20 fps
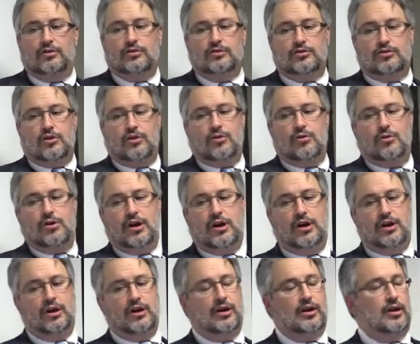So,
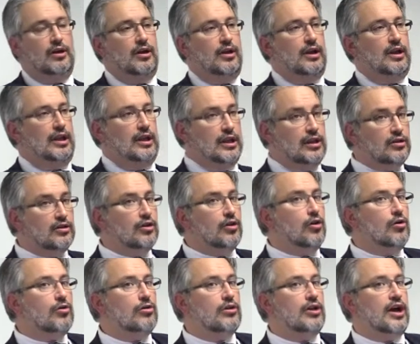in
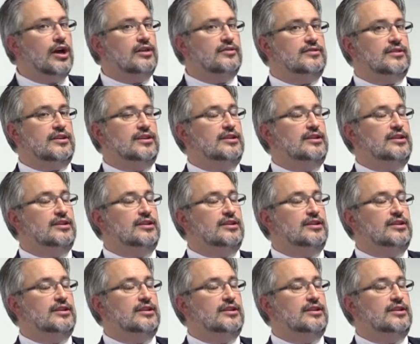localized